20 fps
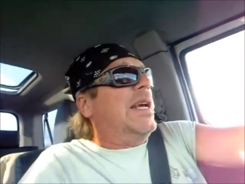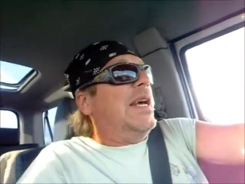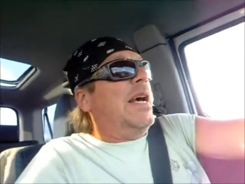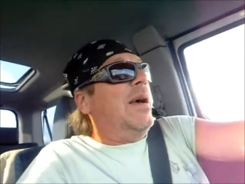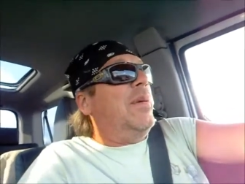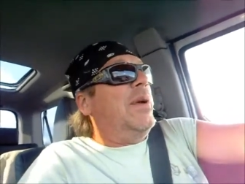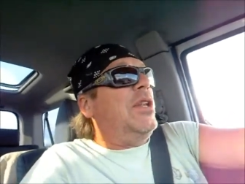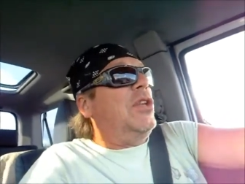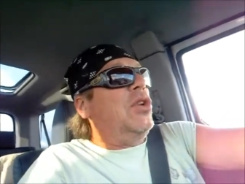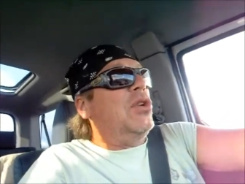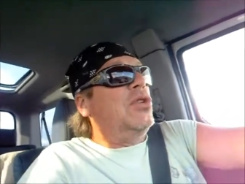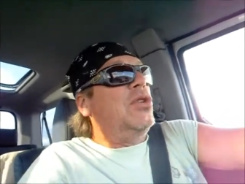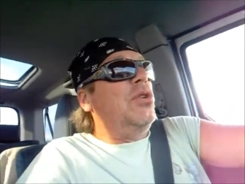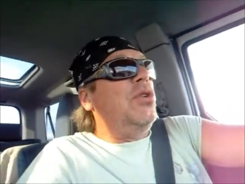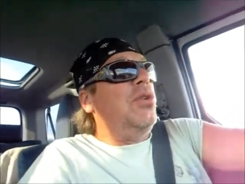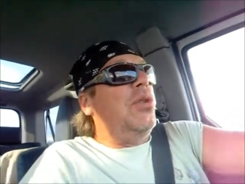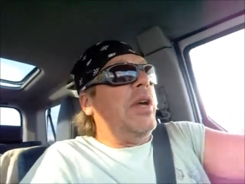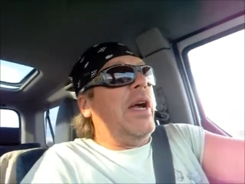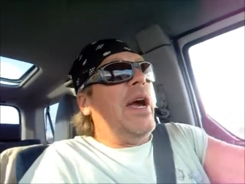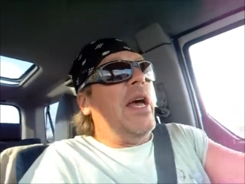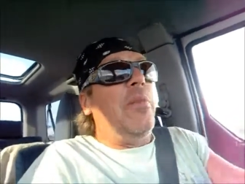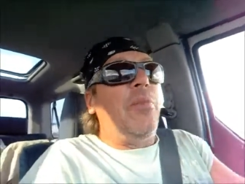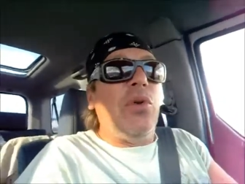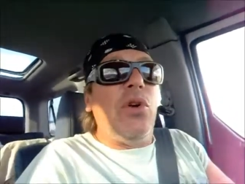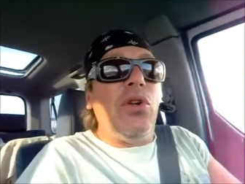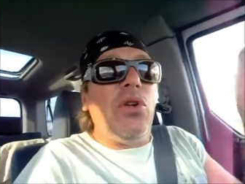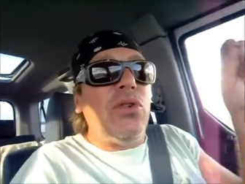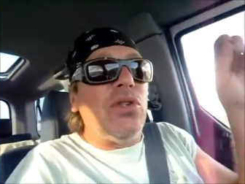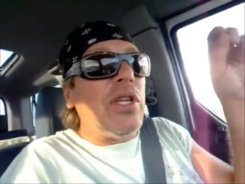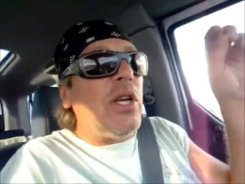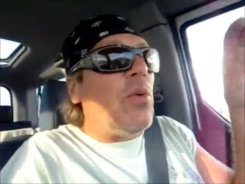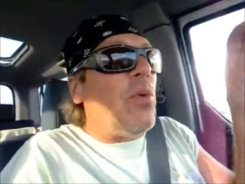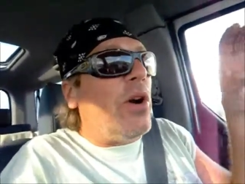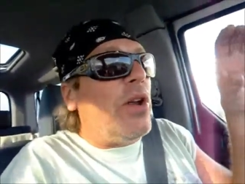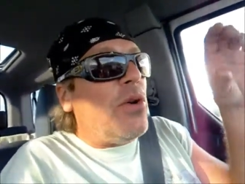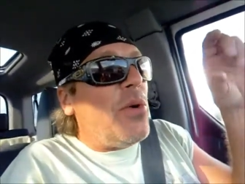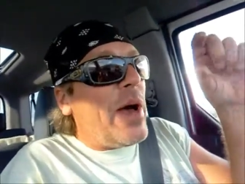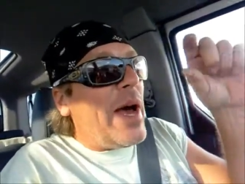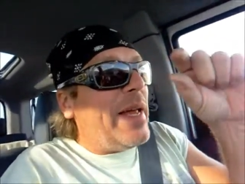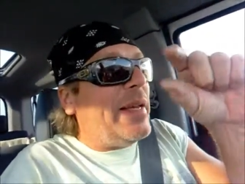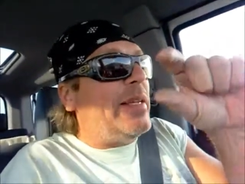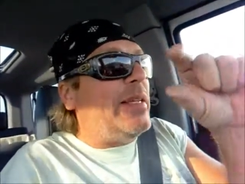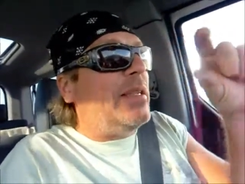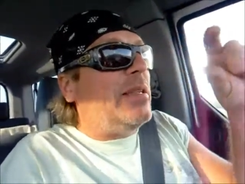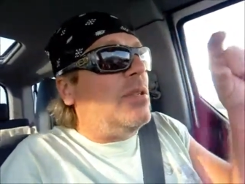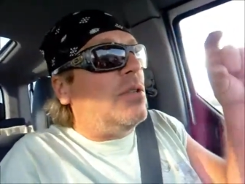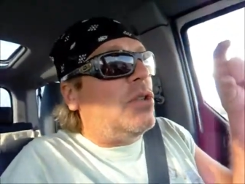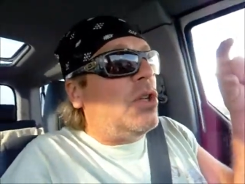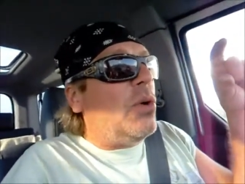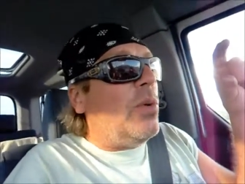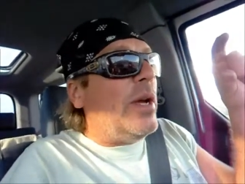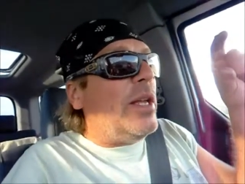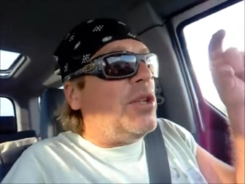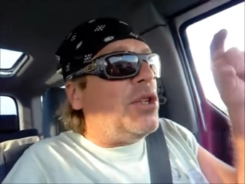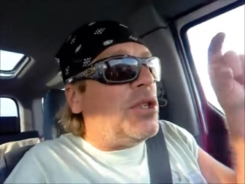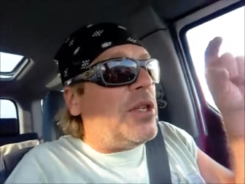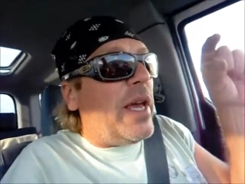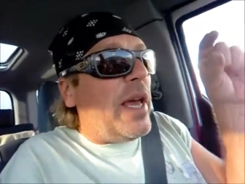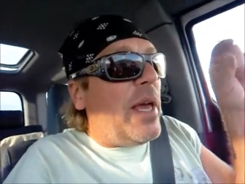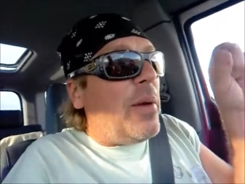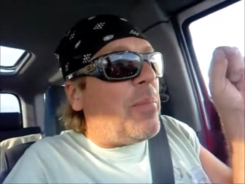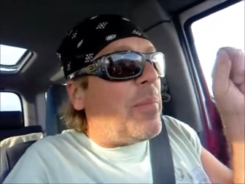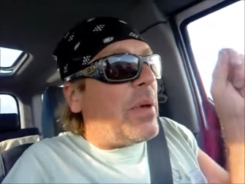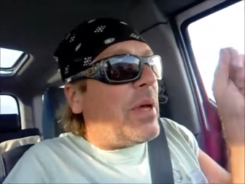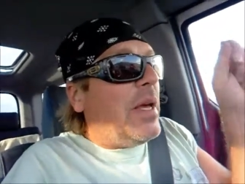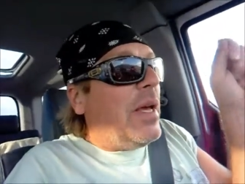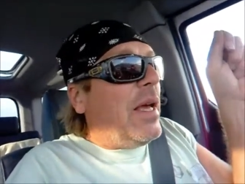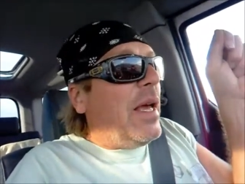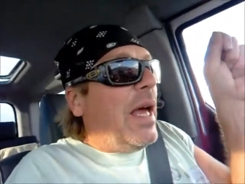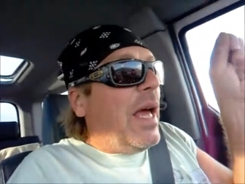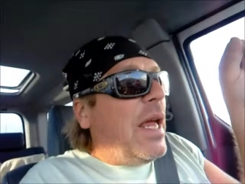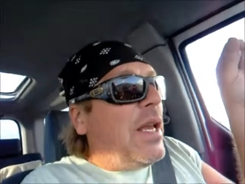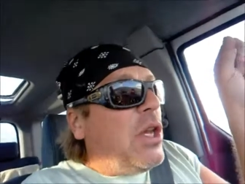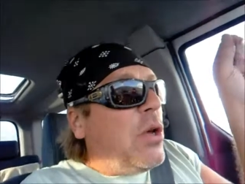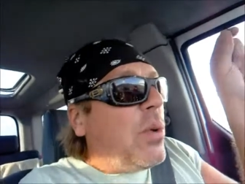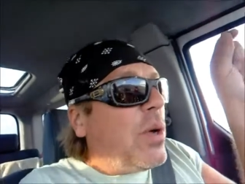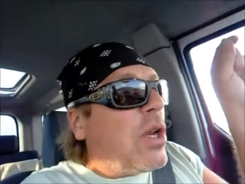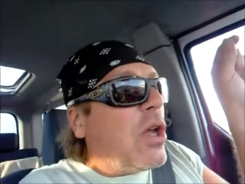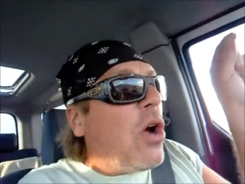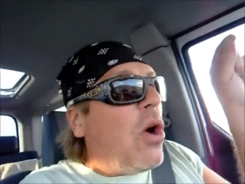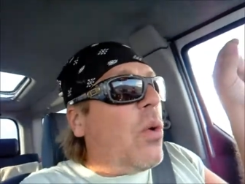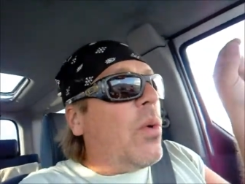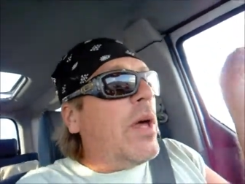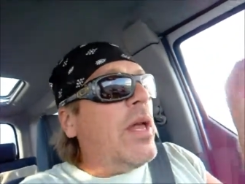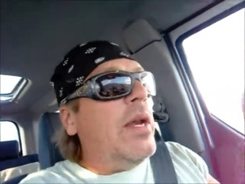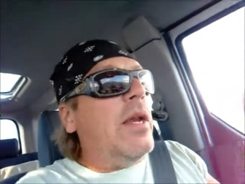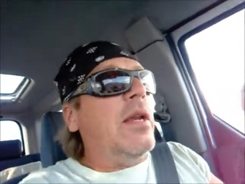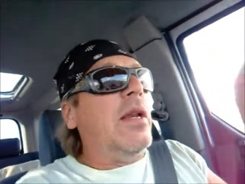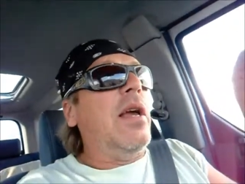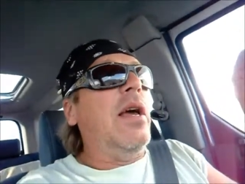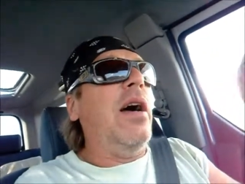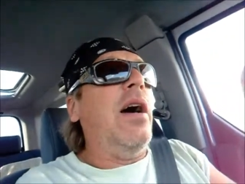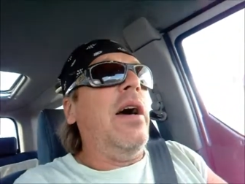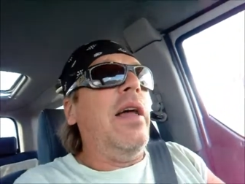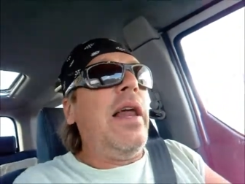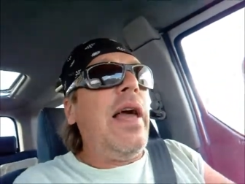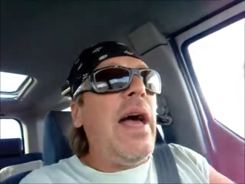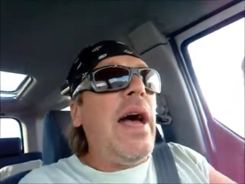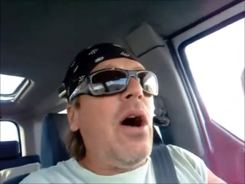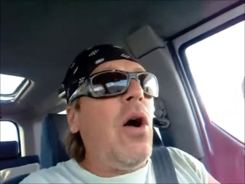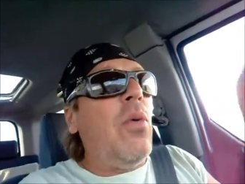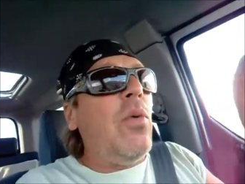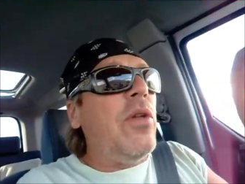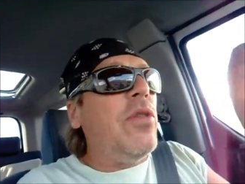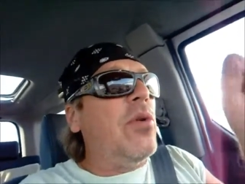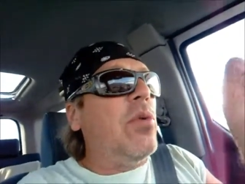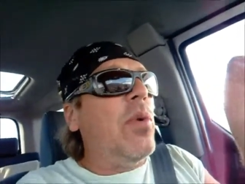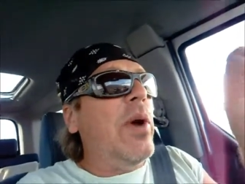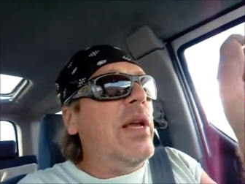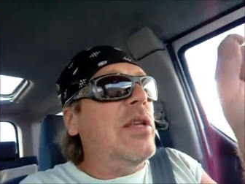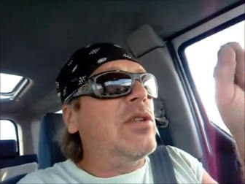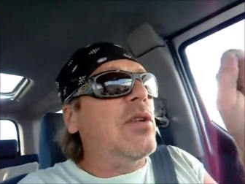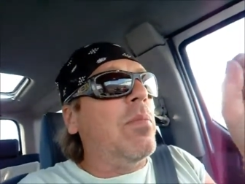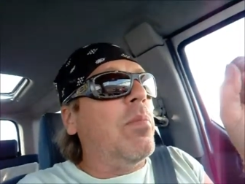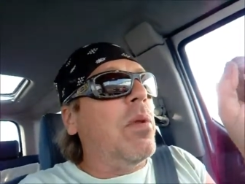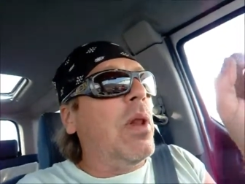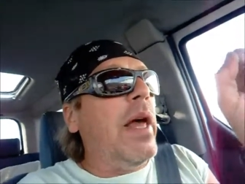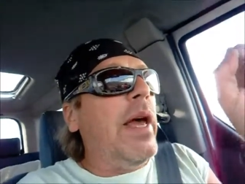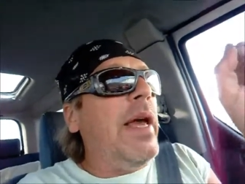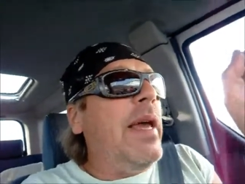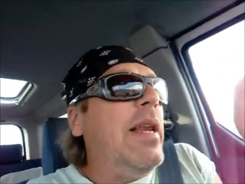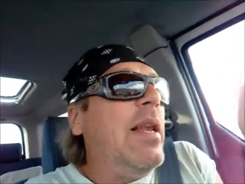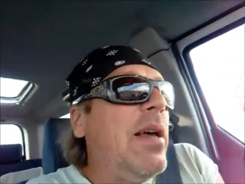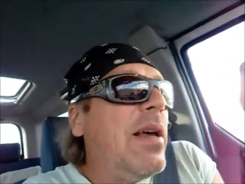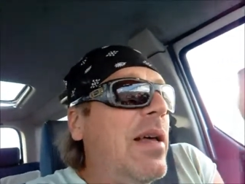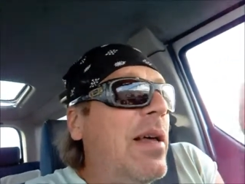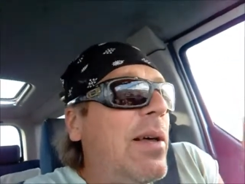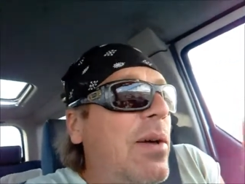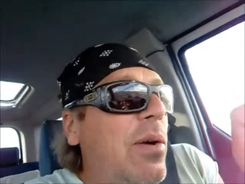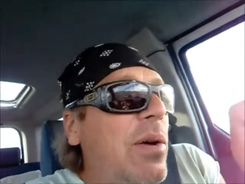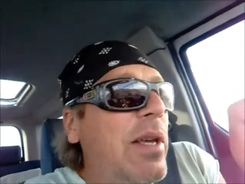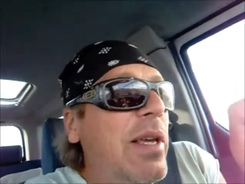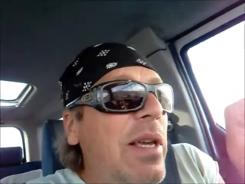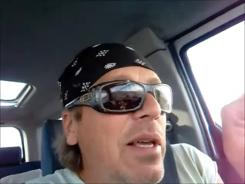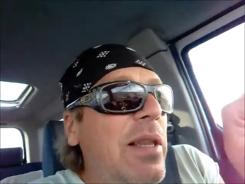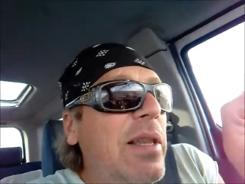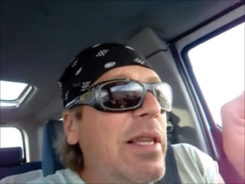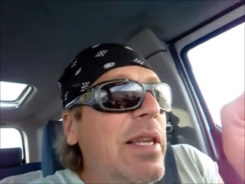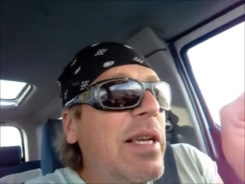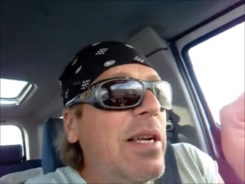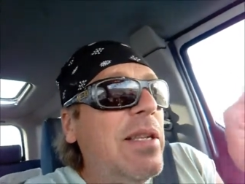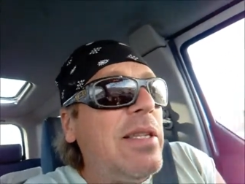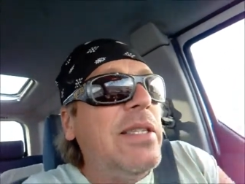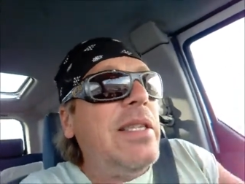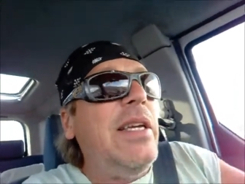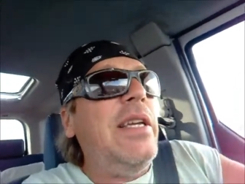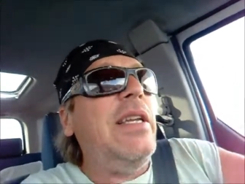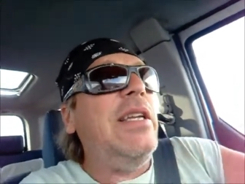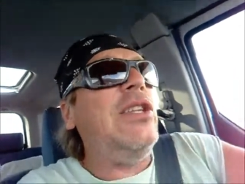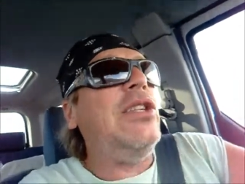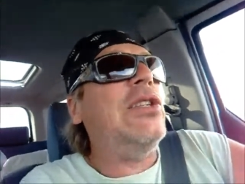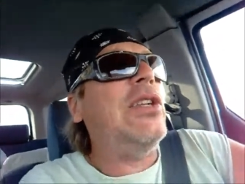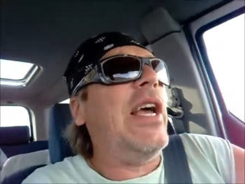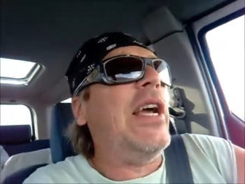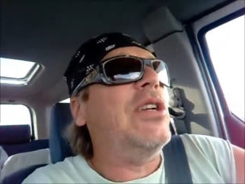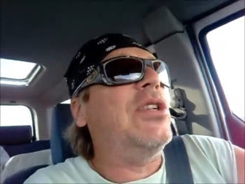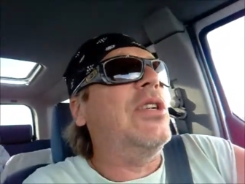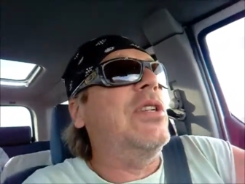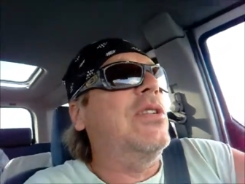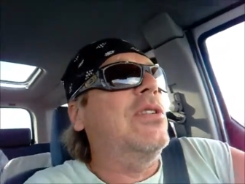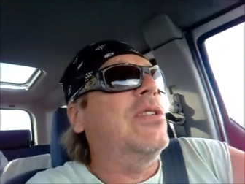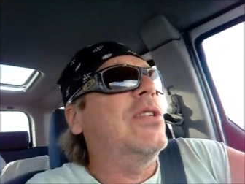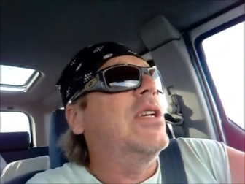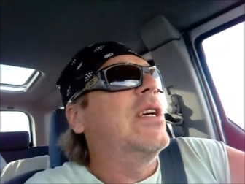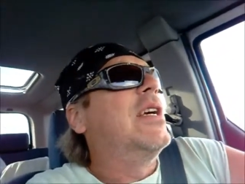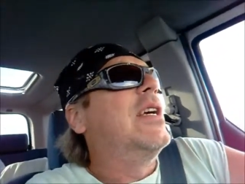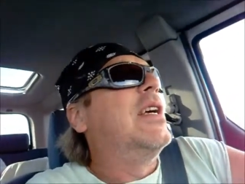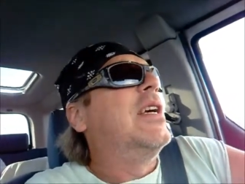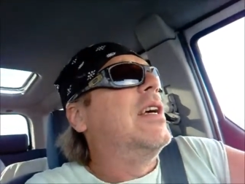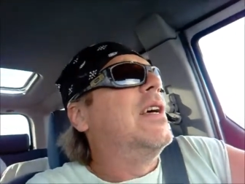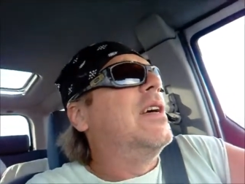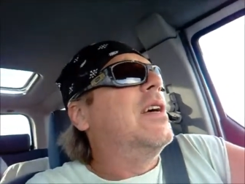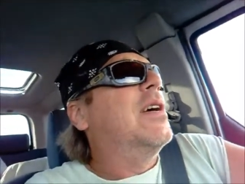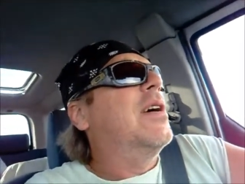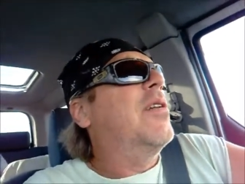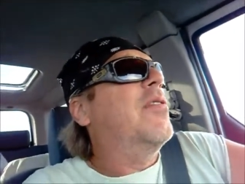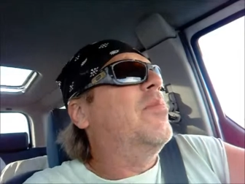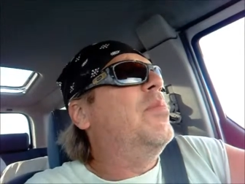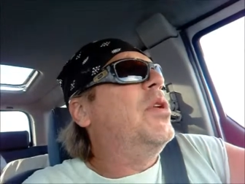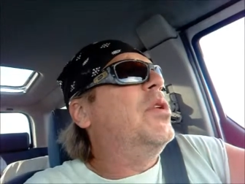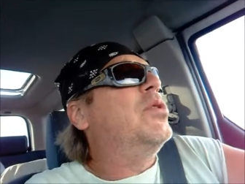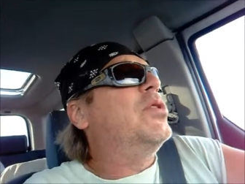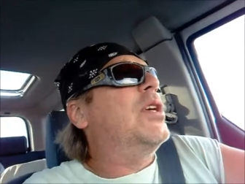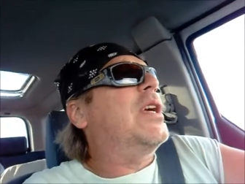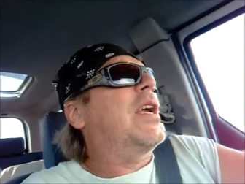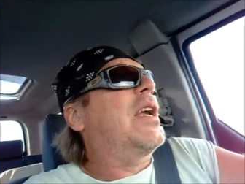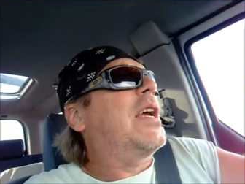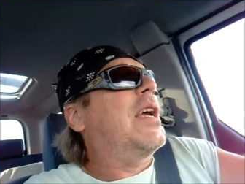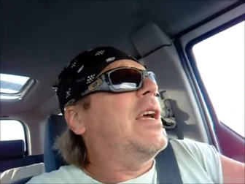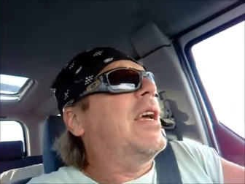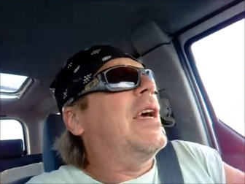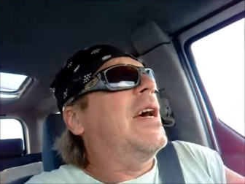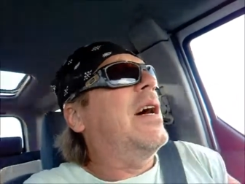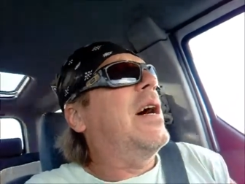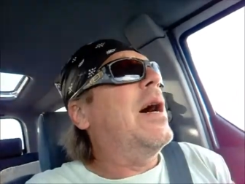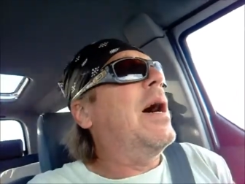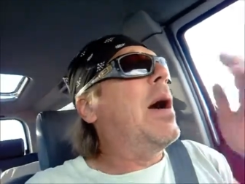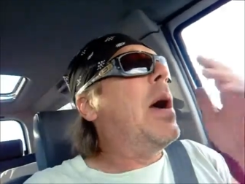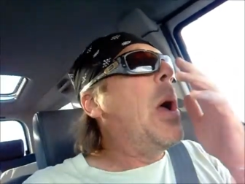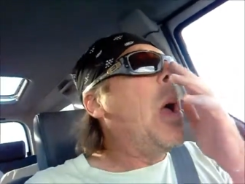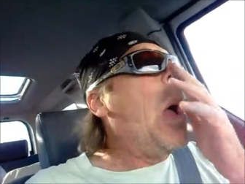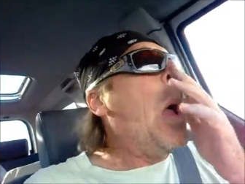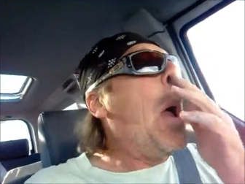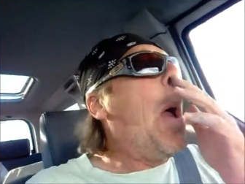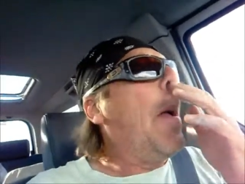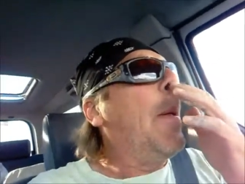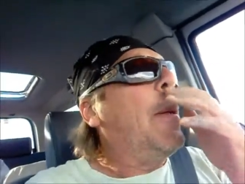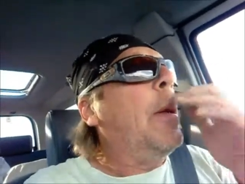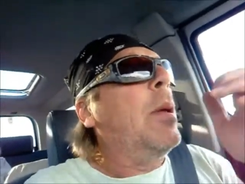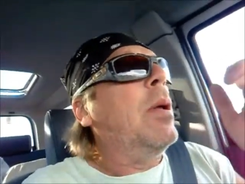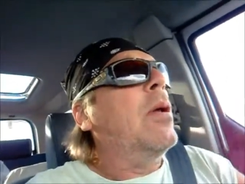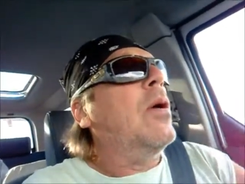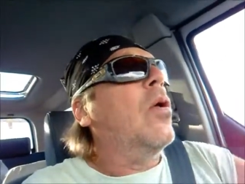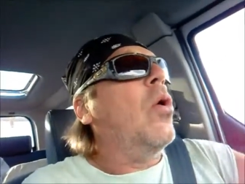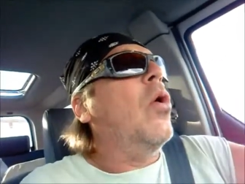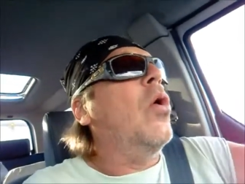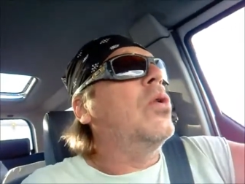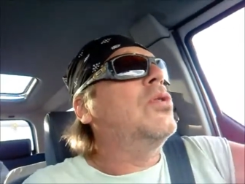I mean, used to do the kind of producing where you had two inch tape and you would go in and cut out with a razor blade little teeny sections of music, uh, old